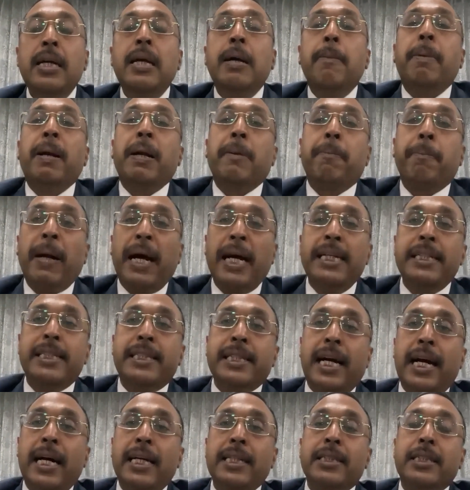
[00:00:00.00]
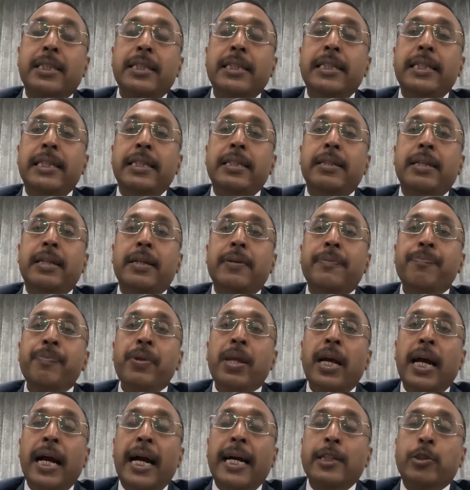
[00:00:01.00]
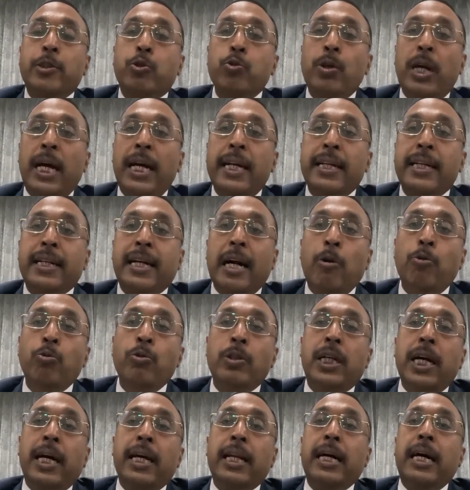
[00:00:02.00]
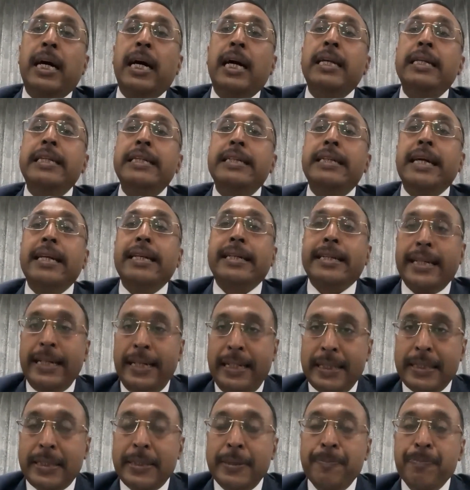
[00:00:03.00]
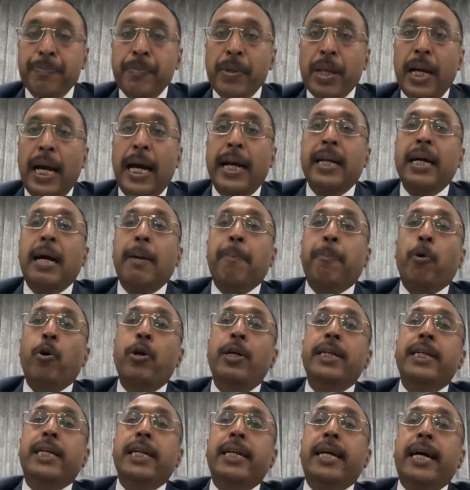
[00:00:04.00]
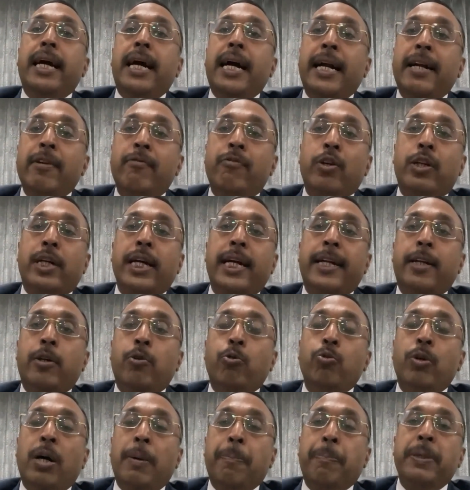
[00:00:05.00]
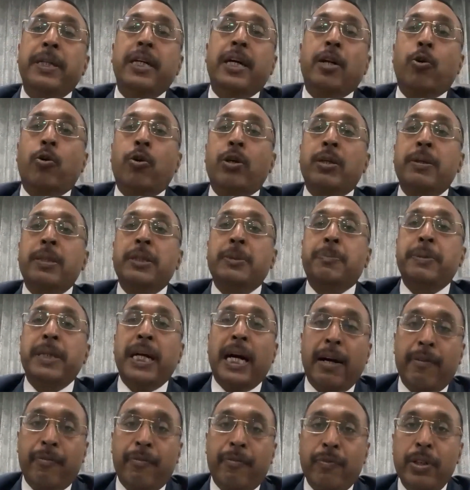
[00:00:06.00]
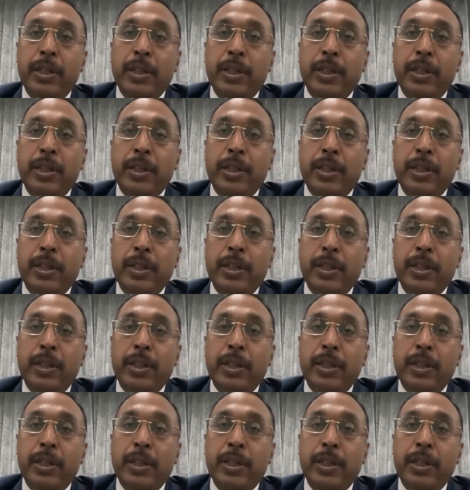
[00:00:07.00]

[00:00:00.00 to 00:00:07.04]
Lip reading: but by chance he has to encounter a legal case and appointed an advocate to appear on his behalf.